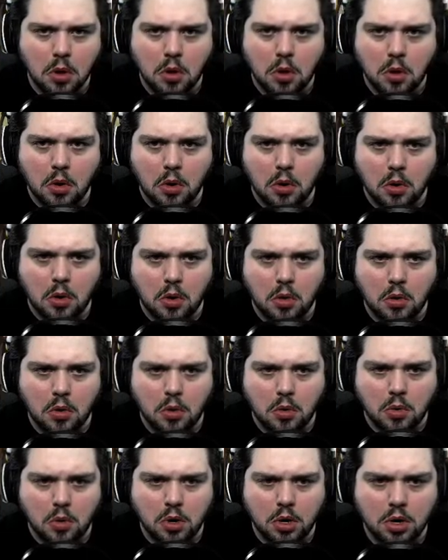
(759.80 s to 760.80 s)

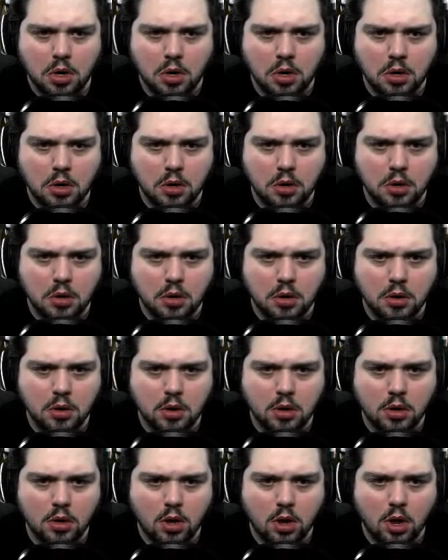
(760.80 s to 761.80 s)
Oh.
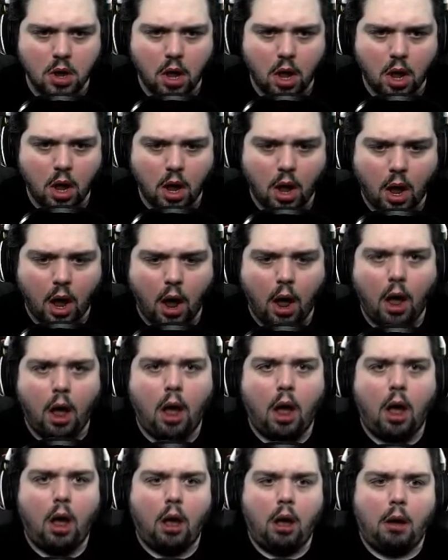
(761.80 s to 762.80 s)
I'm required to move
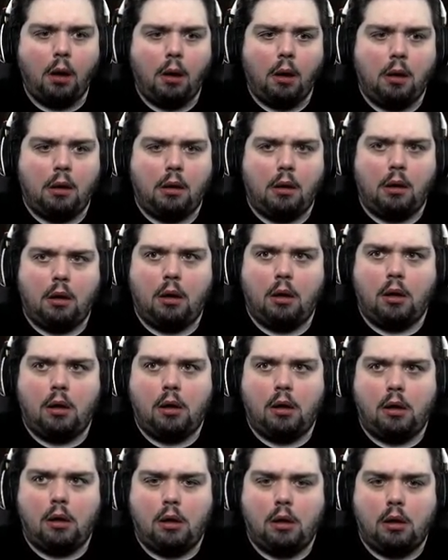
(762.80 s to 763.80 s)
both trolleys out of the
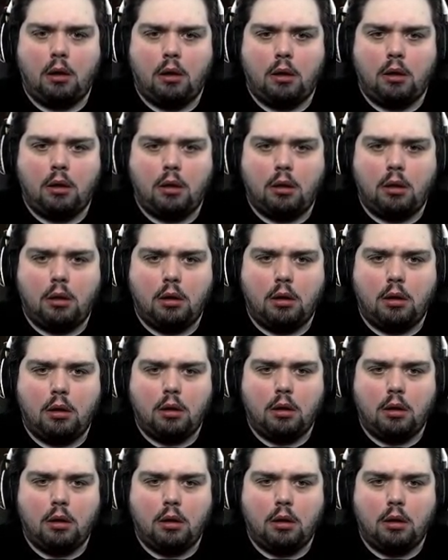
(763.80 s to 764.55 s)
room before opening the